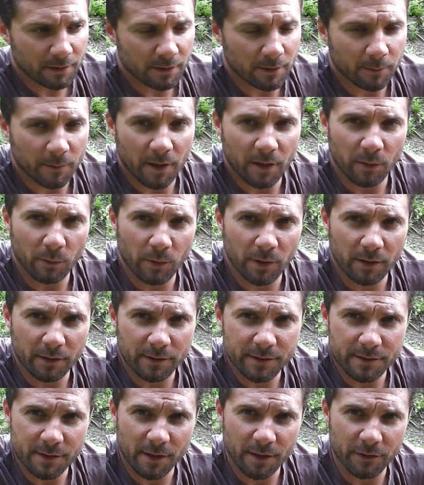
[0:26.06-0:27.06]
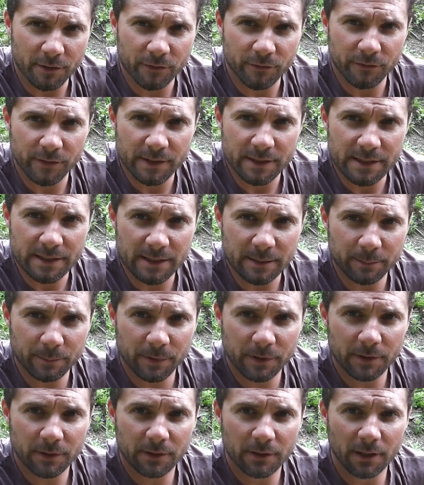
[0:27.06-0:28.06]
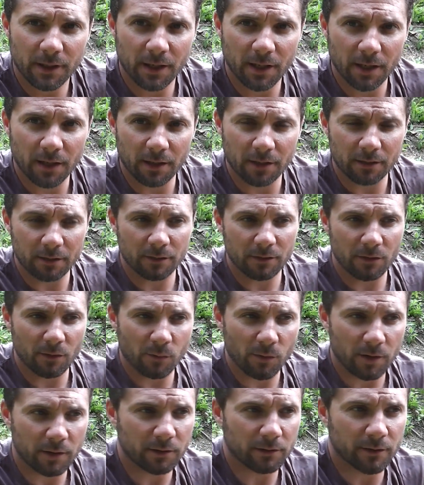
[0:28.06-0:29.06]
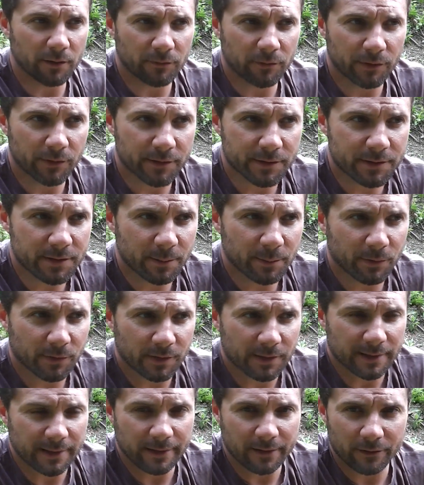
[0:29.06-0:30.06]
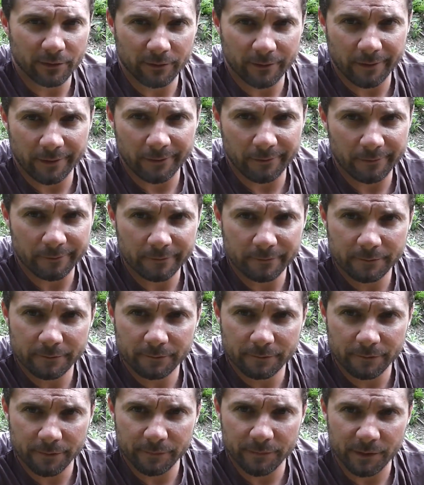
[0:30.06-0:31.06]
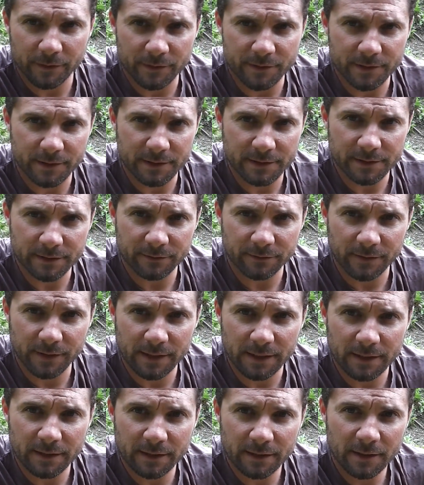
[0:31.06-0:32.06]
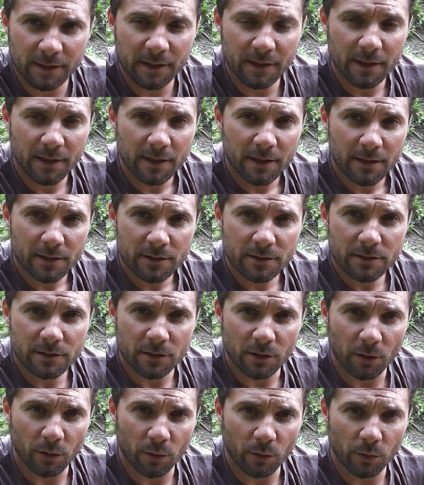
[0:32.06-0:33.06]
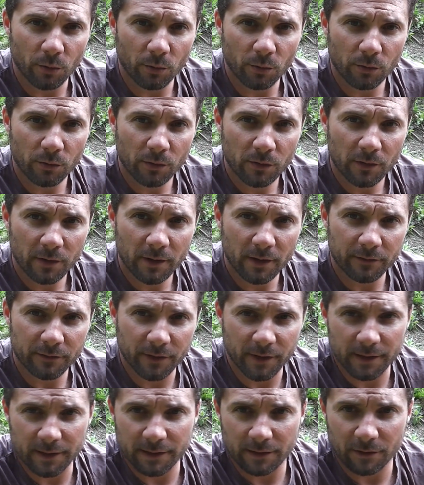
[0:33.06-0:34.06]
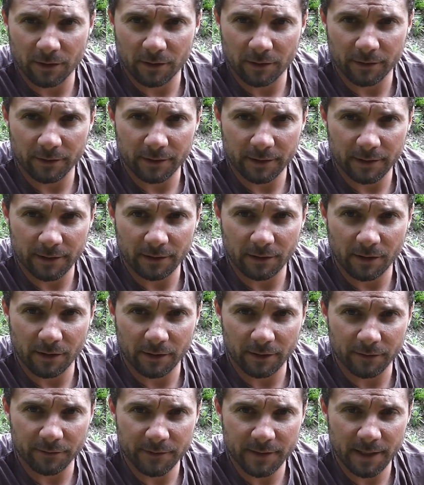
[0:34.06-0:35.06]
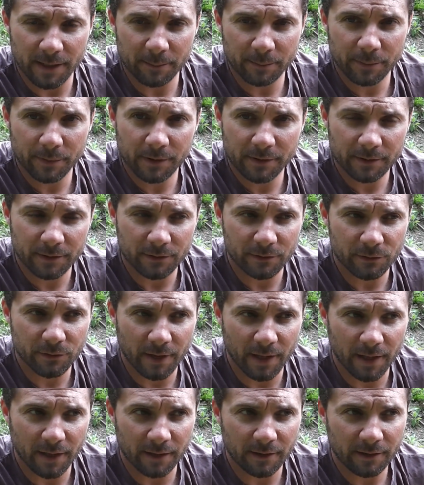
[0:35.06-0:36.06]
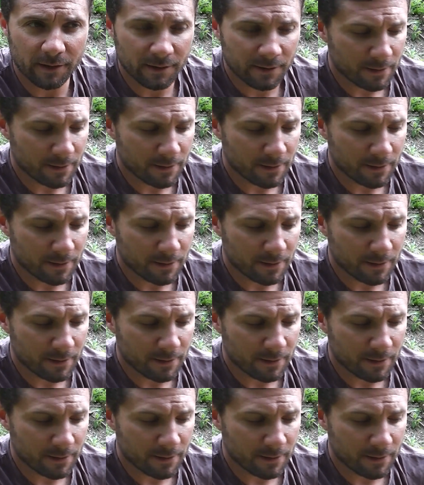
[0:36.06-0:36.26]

Um, our well is 100 feet deep and the water level is typically down around 50 or 60 feet. So I feel I need a longer, need a long enough tape to do that.